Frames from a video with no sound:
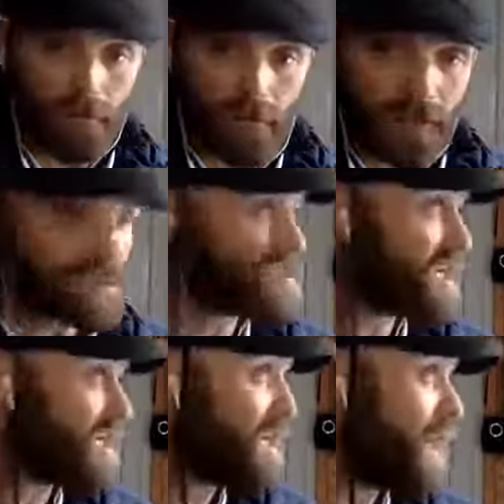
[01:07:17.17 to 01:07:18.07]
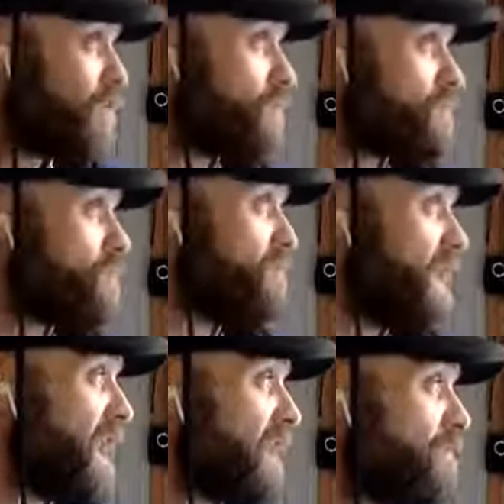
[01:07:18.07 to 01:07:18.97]
That's exactly how we should
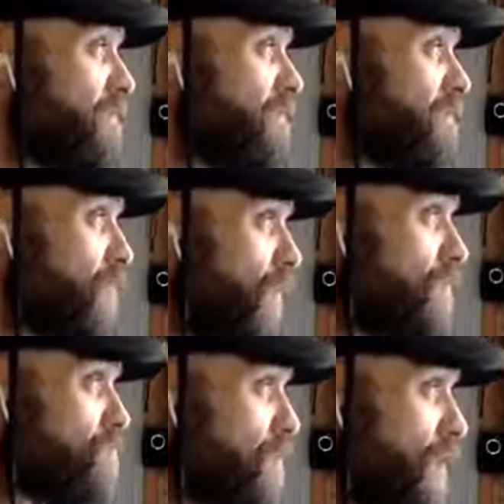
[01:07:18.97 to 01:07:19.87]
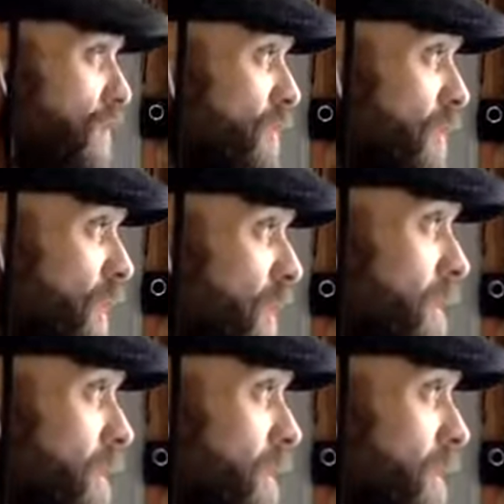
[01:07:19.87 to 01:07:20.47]
behave towards one another.